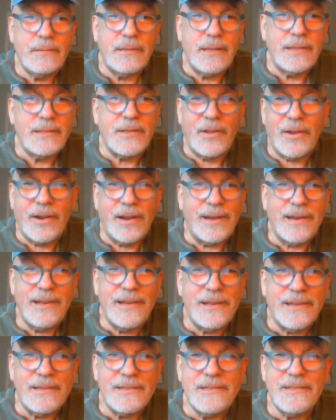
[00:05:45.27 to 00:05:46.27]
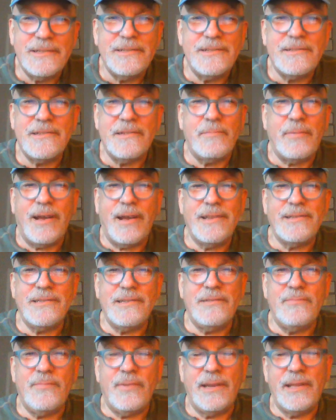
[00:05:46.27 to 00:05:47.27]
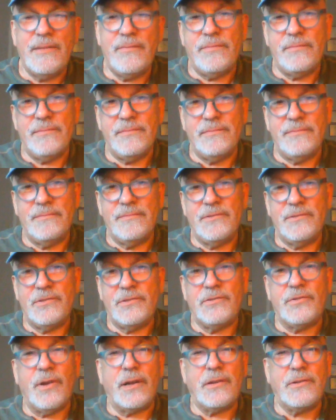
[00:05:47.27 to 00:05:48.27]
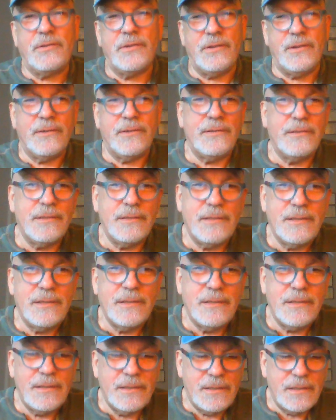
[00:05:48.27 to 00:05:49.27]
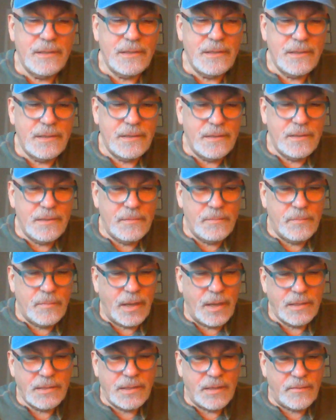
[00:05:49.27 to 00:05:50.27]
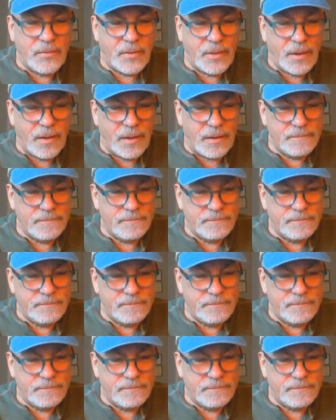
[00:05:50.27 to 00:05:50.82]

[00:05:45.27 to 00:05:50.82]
That's all it is. It's a positive belief structure, positive thought.